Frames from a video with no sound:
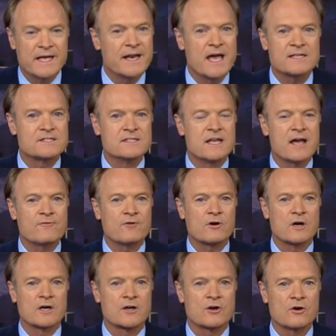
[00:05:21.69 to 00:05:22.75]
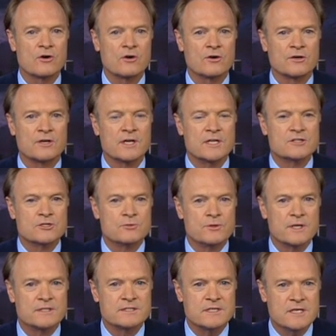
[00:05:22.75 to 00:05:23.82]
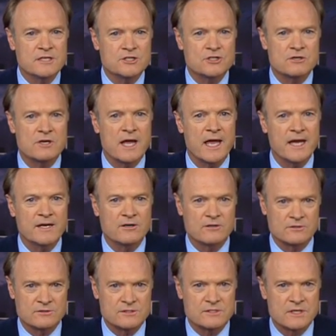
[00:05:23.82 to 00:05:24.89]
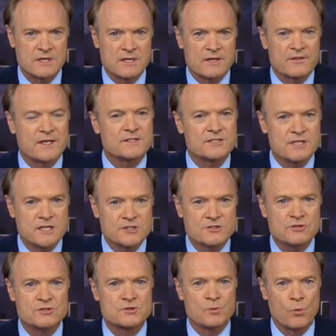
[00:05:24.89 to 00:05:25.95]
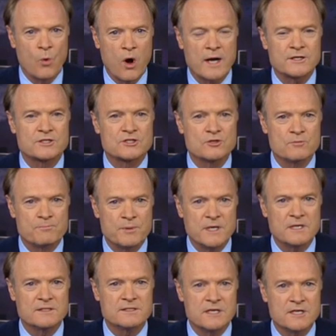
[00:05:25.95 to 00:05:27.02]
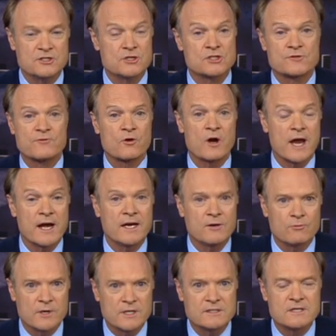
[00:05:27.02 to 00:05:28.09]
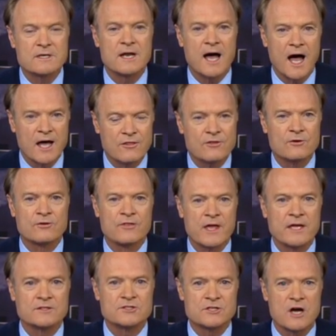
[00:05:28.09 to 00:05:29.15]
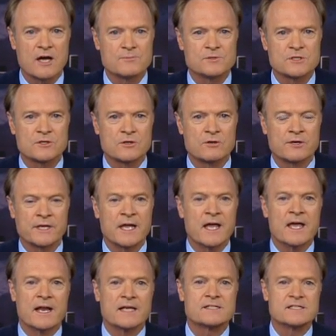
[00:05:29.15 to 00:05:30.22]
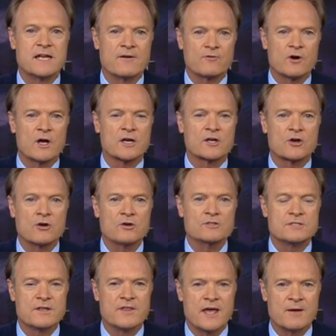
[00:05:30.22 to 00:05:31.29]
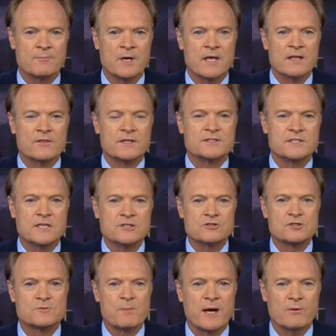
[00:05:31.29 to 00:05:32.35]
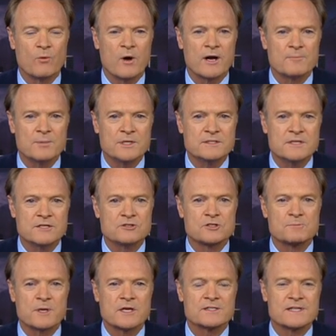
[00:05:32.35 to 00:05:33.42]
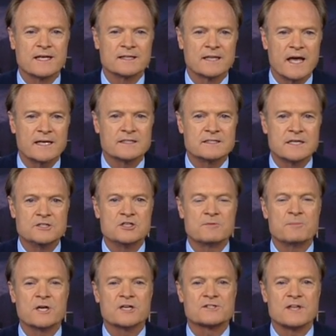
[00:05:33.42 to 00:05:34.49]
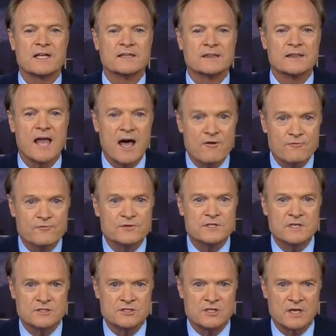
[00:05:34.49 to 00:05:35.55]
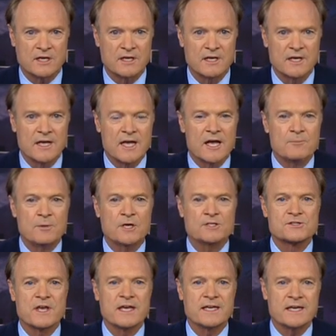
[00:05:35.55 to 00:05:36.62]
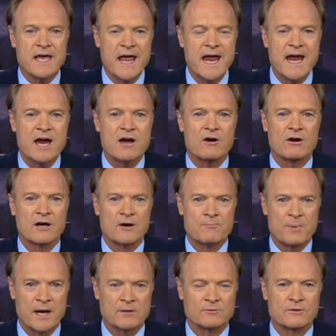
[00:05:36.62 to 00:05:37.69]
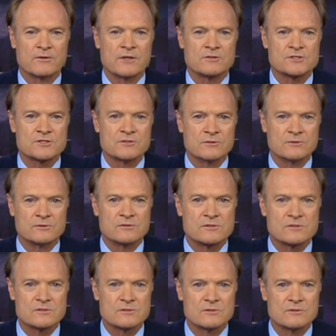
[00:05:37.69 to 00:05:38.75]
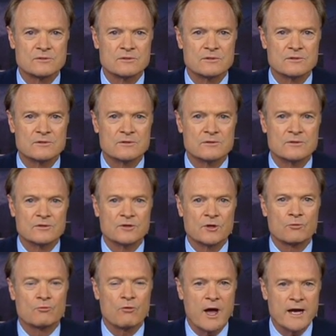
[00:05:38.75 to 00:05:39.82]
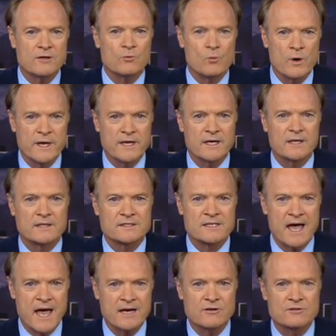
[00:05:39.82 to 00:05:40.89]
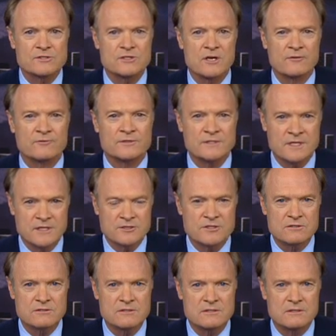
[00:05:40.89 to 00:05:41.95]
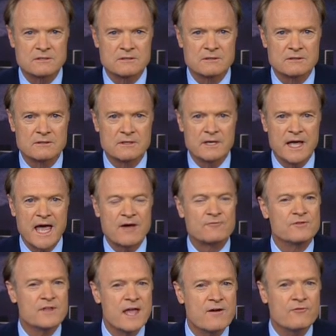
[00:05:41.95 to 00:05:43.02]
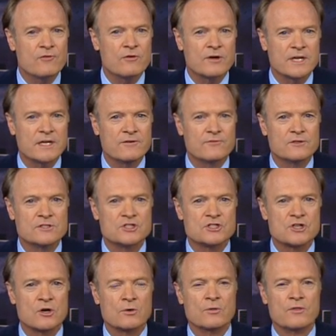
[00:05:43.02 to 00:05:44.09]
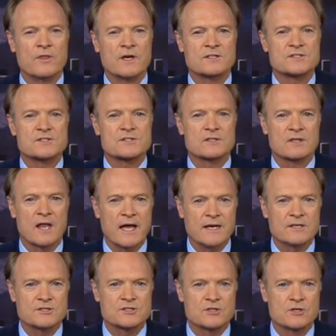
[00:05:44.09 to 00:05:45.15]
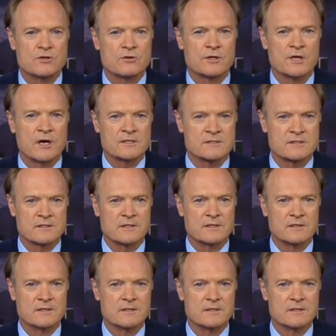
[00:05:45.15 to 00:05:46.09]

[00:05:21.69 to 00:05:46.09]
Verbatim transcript: It has never occurred to the teacher haters that teachers want to be teachers for any reason other than job security. It has never occurred to them that teachers might want to be teachers because they like teaching, because they love teaching, and because they care about their students. The right-wing attackers of teachers have never even shown the slightest curiosity